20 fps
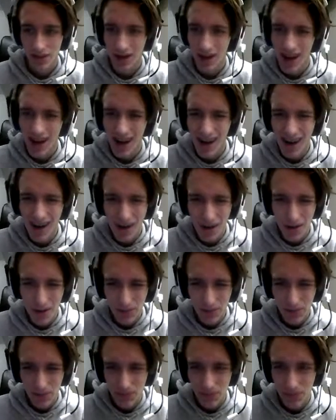Um,
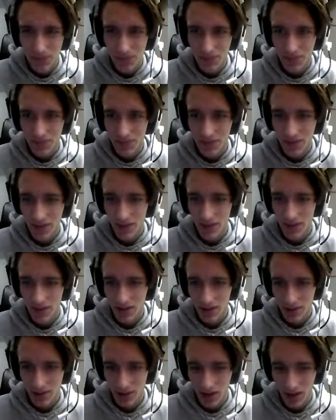
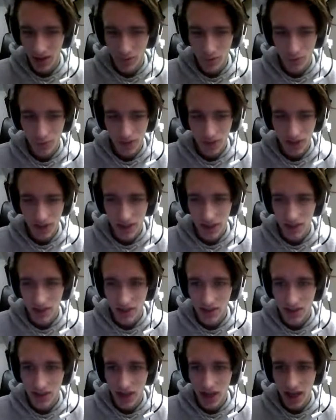I really can't
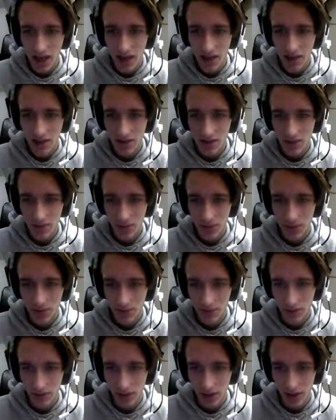see anything but
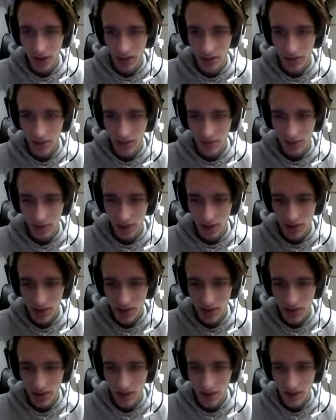the light.
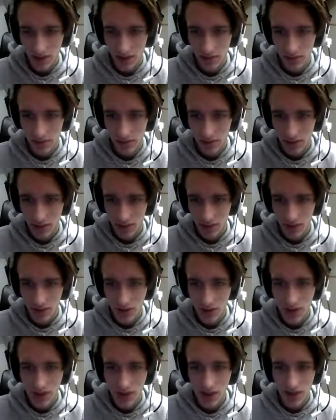That's it. Do you
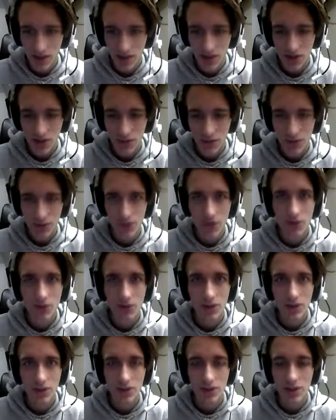guys have this full
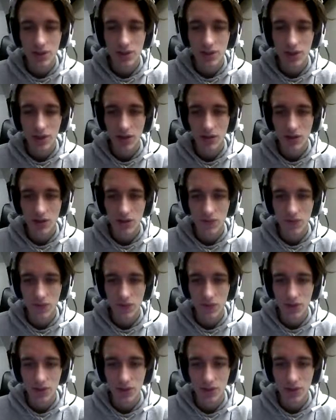screen? You guys should have this full
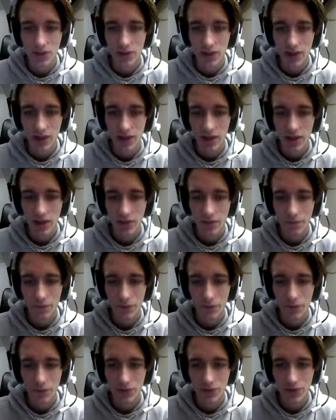screen and
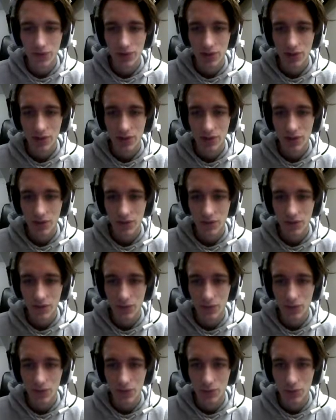headphones on if you
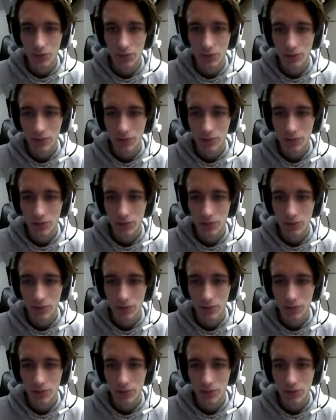do.